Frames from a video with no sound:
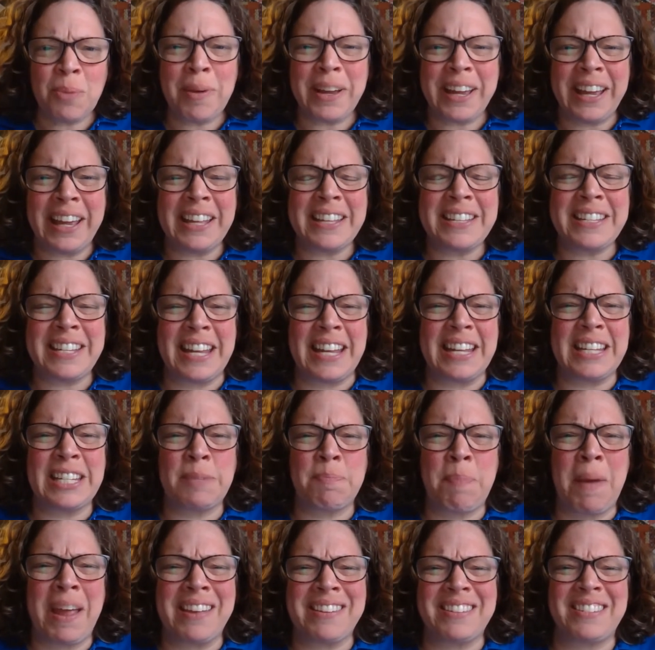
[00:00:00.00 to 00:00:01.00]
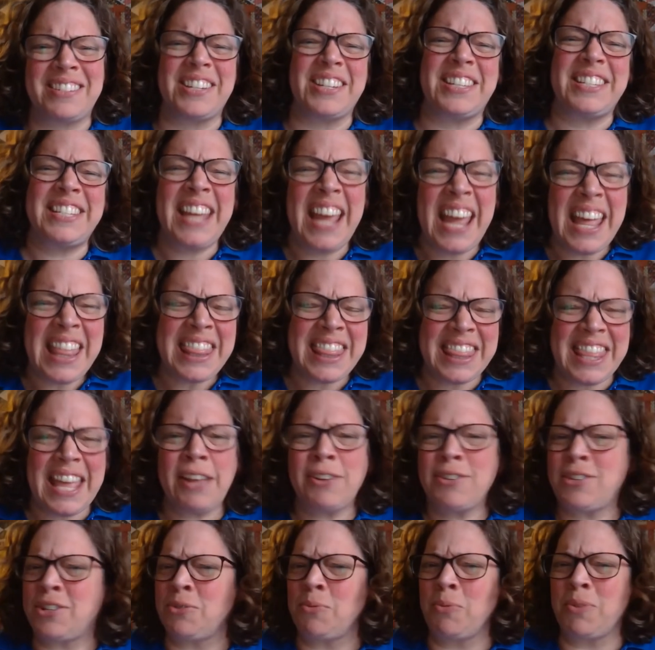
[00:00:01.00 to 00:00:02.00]
Mackenzie expands to
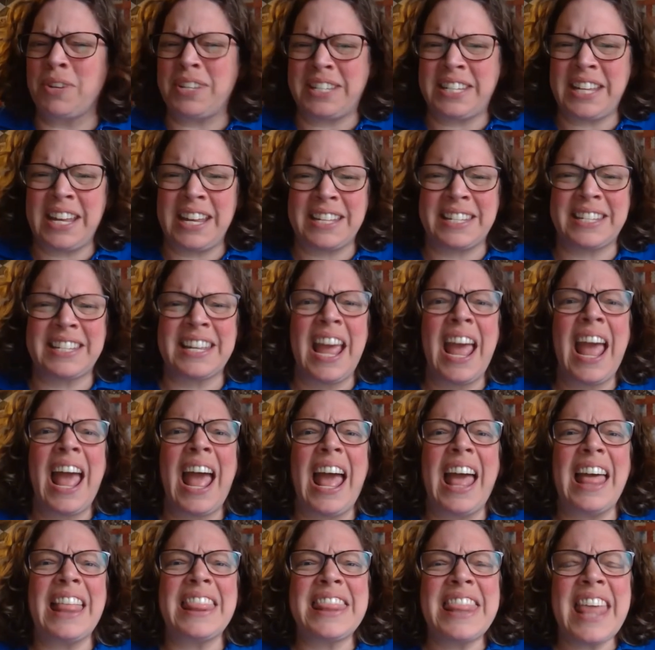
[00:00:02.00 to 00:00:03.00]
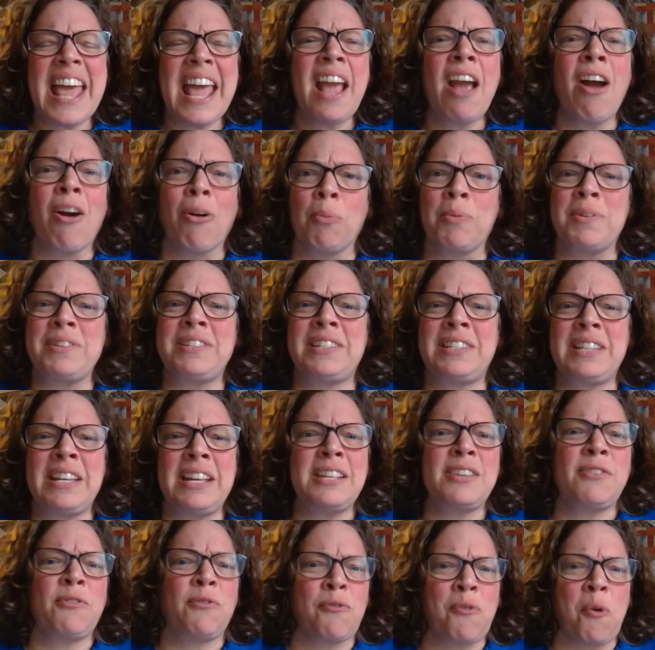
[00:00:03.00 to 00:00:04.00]
10,000 receipts, and they are
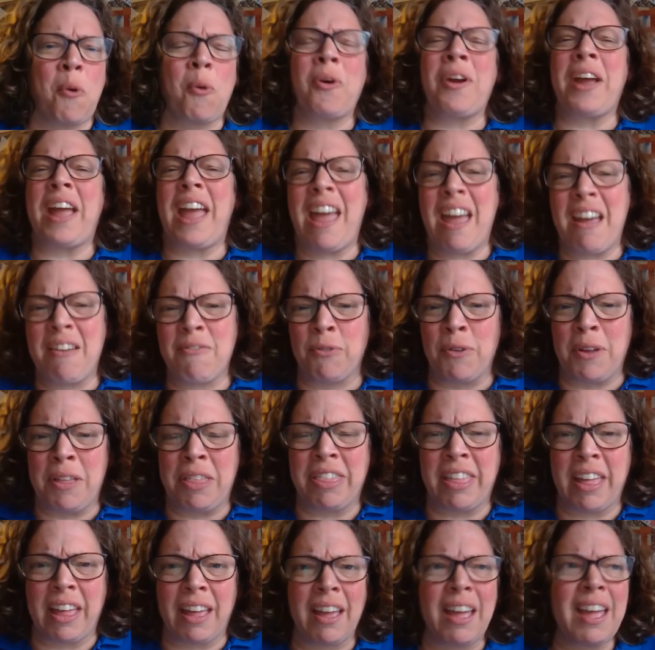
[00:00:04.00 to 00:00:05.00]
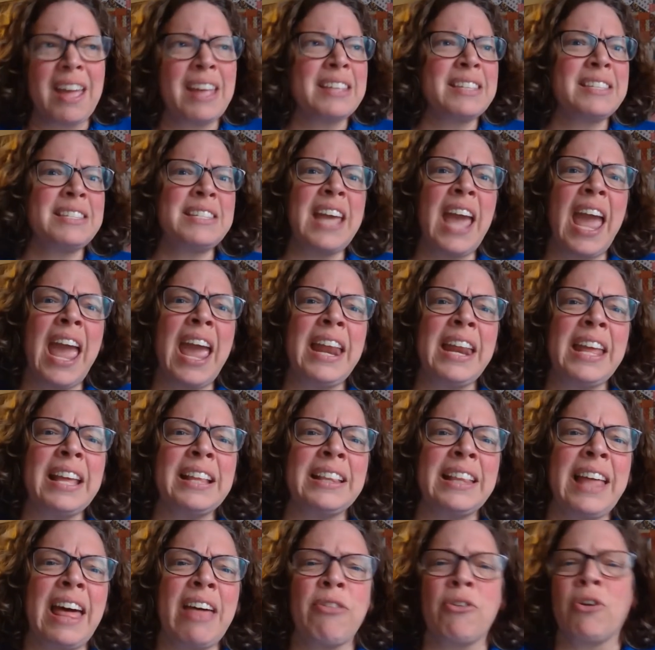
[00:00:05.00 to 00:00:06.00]
receipts for everything:
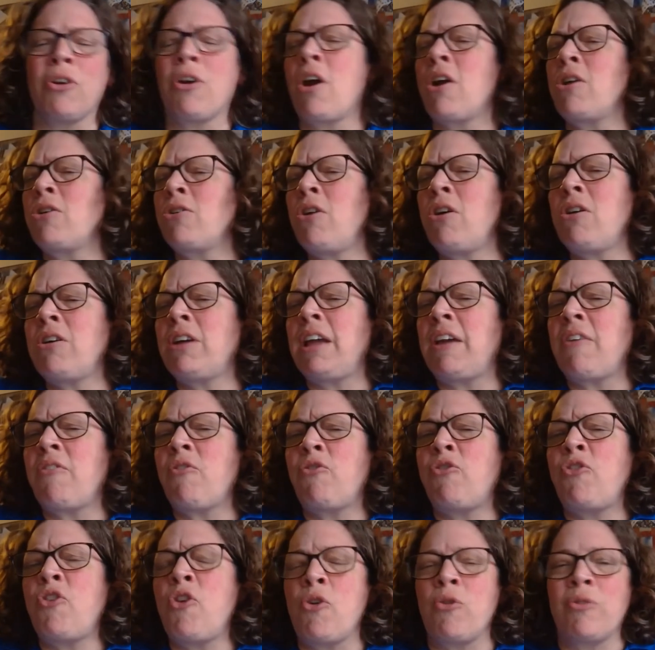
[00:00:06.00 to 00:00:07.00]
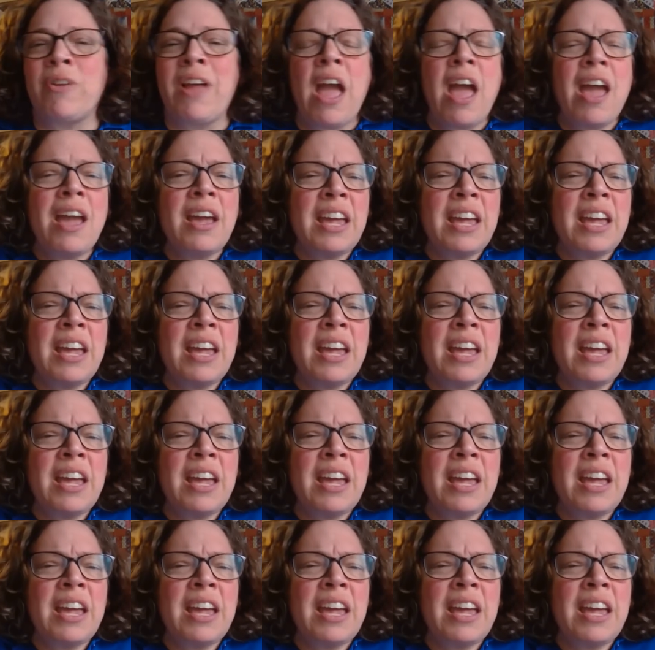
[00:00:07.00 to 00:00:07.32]
tanning leather, cooking food,